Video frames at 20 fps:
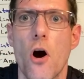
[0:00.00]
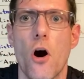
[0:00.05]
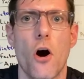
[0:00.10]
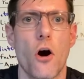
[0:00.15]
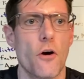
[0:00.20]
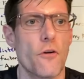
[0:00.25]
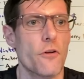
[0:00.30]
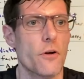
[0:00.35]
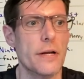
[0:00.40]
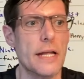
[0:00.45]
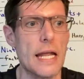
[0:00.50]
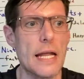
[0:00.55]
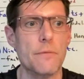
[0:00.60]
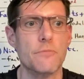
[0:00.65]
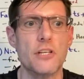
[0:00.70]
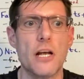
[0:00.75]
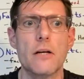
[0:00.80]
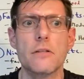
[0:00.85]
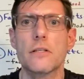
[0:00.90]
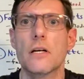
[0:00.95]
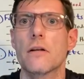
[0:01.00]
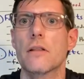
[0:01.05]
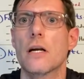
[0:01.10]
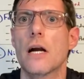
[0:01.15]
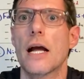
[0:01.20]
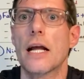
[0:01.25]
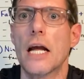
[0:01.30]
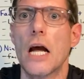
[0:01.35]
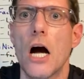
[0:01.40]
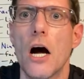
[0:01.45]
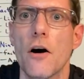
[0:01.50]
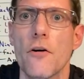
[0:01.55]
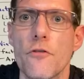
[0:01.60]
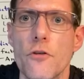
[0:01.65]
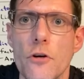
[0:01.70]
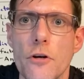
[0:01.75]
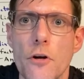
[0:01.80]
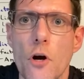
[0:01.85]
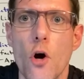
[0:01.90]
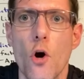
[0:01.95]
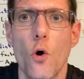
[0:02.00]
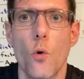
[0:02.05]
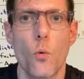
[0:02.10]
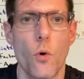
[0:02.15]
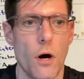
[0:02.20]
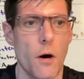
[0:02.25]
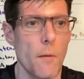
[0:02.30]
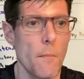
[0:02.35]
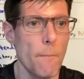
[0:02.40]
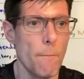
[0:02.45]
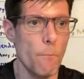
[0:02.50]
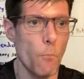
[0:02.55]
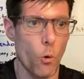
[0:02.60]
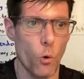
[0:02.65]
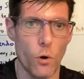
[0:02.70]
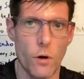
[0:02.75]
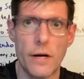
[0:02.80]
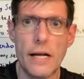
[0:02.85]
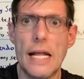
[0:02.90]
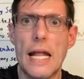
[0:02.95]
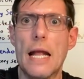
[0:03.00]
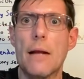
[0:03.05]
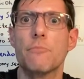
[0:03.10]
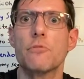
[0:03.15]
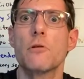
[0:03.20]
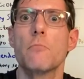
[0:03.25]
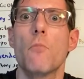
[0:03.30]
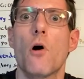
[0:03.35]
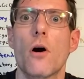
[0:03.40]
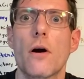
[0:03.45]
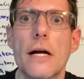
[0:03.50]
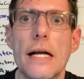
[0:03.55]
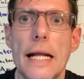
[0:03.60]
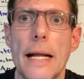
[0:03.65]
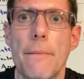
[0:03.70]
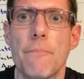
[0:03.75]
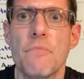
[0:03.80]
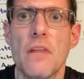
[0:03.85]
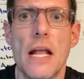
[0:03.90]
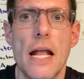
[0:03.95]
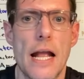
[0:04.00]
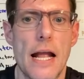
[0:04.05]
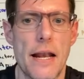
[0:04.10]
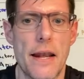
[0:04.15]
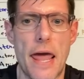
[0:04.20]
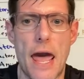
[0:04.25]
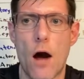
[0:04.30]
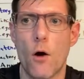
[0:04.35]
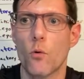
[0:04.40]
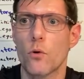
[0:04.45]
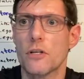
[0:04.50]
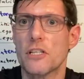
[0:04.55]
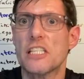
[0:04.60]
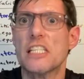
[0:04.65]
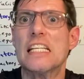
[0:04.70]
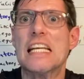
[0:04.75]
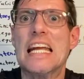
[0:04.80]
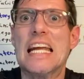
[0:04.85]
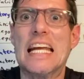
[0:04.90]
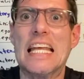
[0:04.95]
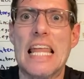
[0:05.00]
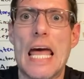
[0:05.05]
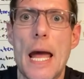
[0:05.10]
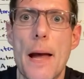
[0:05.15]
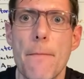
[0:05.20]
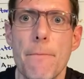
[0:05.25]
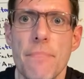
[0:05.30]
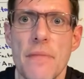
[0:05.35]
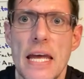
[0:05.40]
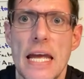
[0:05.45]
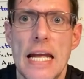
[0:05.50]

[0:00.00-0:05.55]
Are there games out there that I covered where more came to market and now we're seeing them